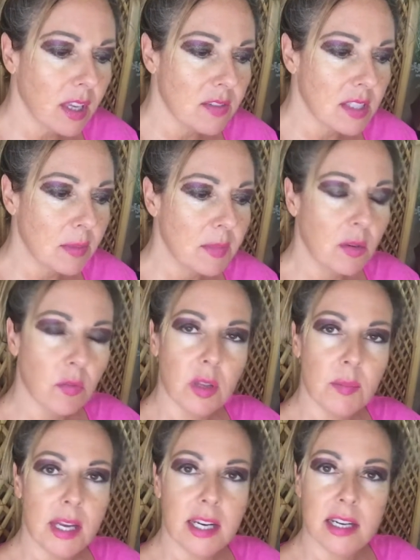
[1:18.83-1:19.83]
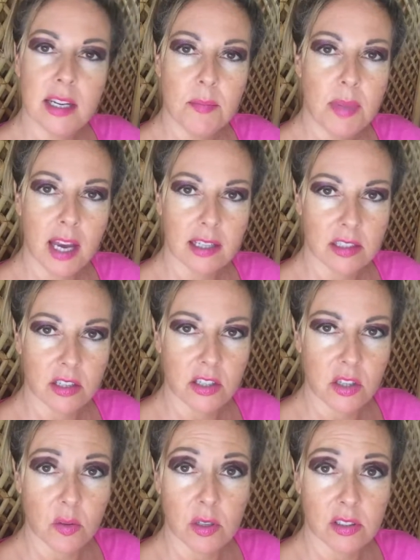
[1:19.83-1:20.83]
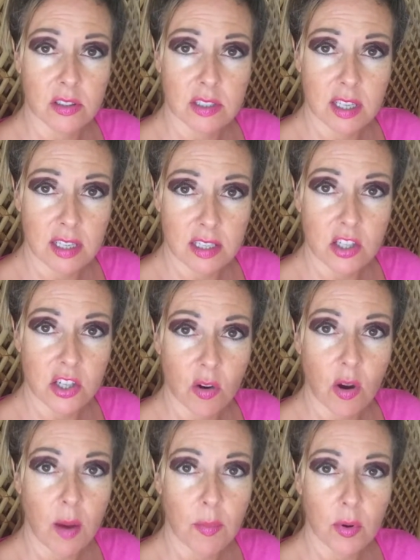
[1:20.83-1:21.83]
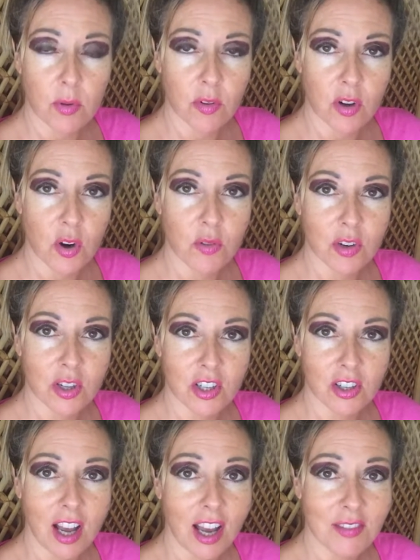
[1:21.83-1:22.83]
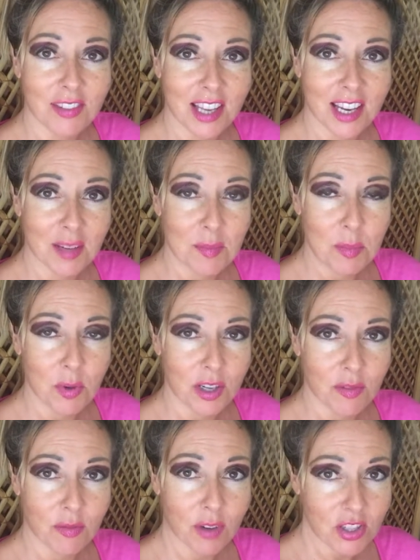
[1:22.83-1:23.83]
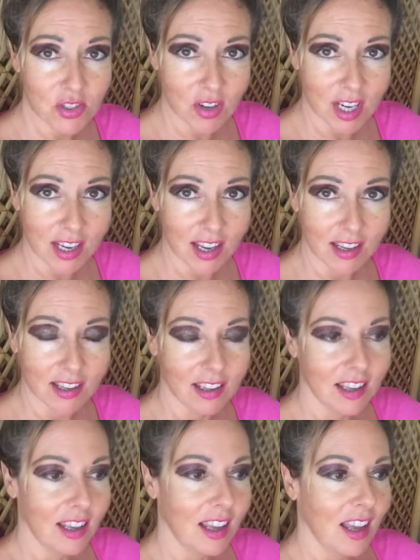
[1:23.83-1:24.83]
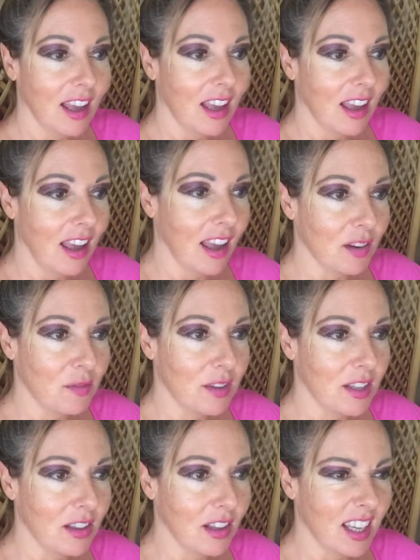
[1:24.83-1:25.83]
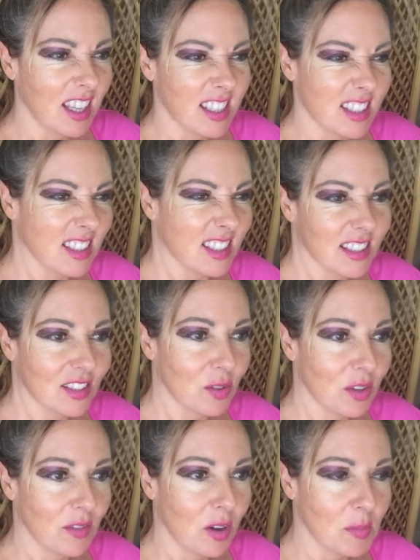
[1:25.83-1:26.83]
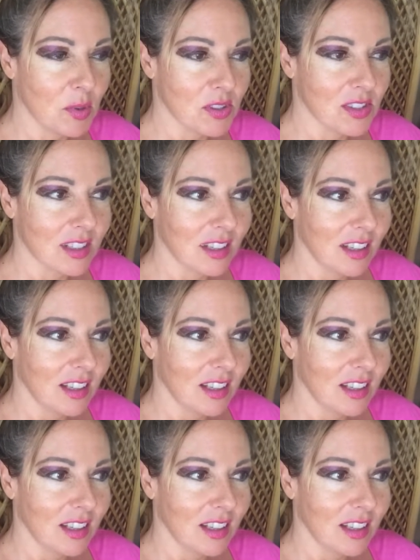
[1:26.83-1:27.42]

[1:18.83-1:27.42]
if something really made an impact on you, it'll tend to show up over and over in your life, and that can be pretty frustrating and feel like it's sort of almost